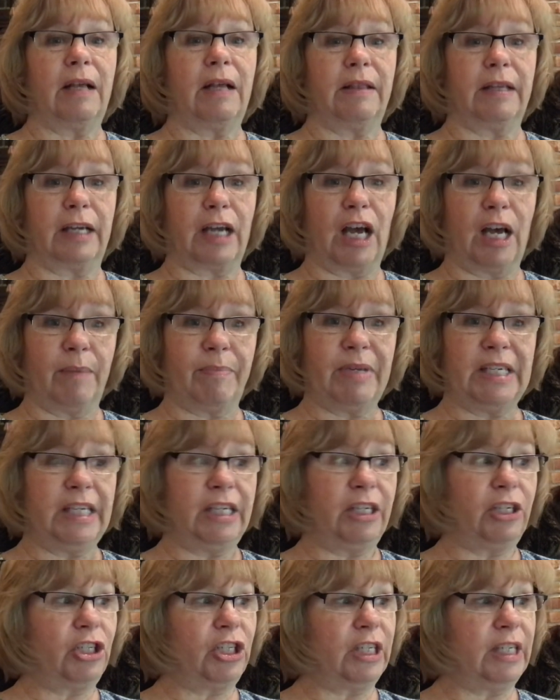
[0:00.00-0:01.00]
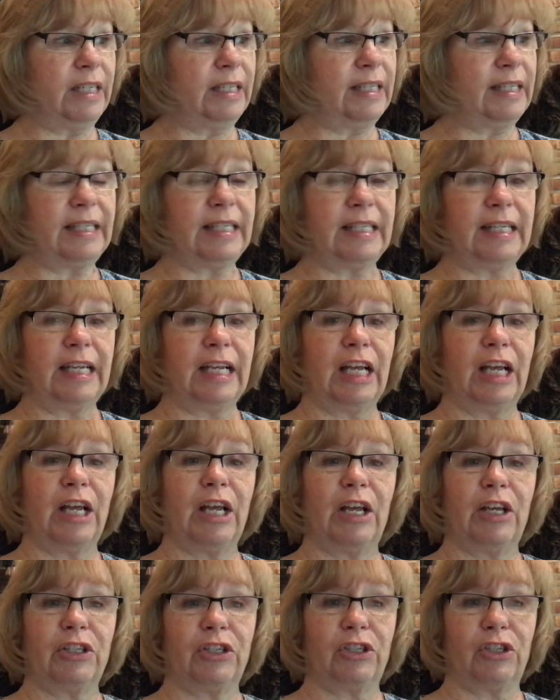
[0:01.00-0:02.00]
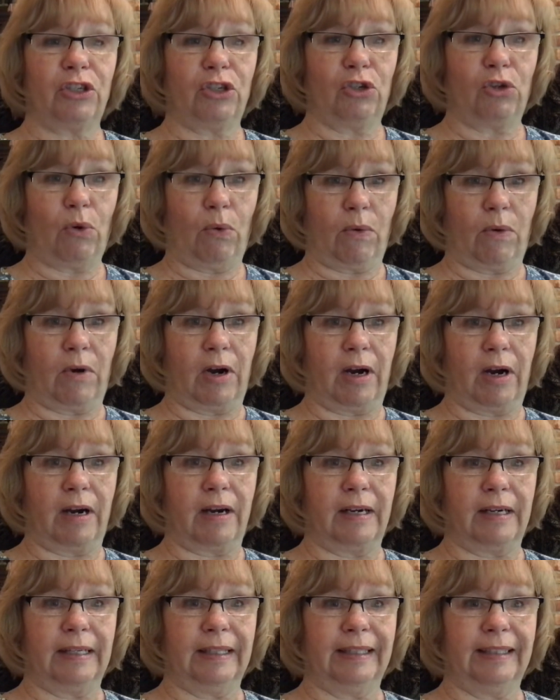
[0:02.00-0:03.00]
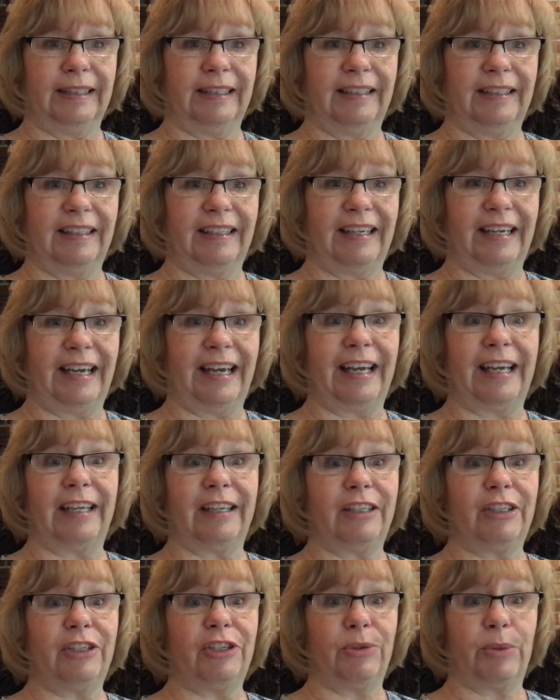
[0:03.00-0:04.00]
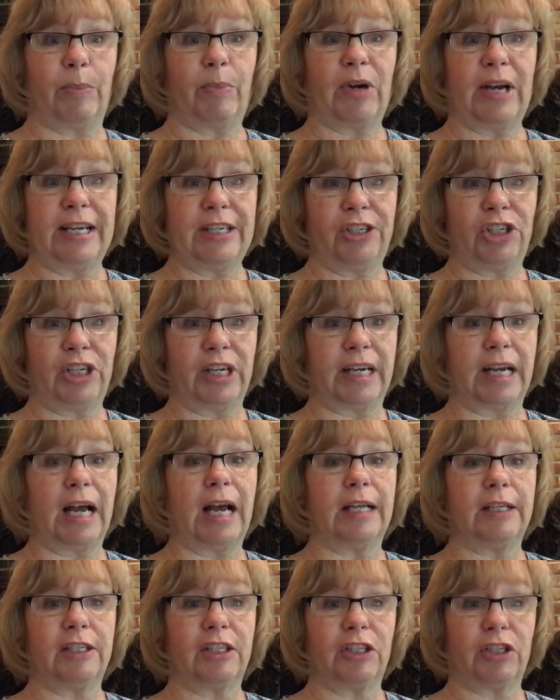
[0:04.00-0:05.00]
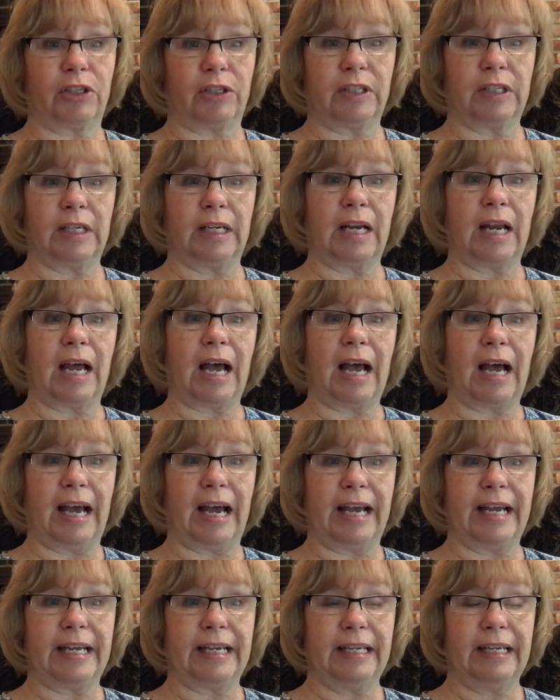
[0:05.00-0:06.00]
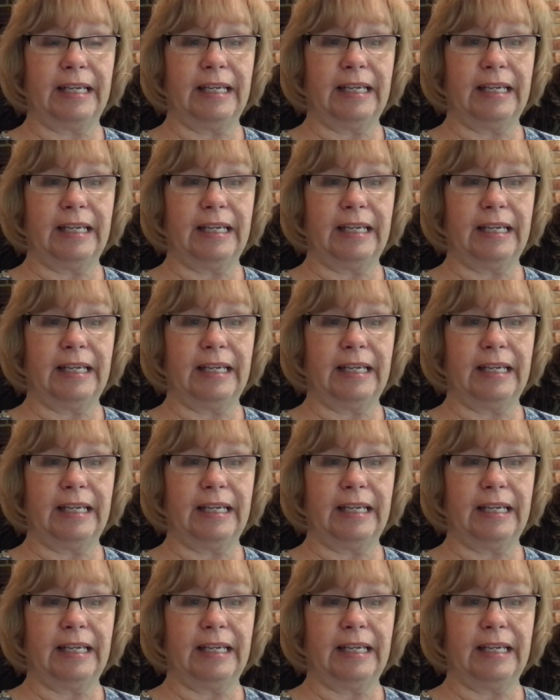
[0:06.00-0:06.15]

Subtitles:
the competition's store and do a price check on certain high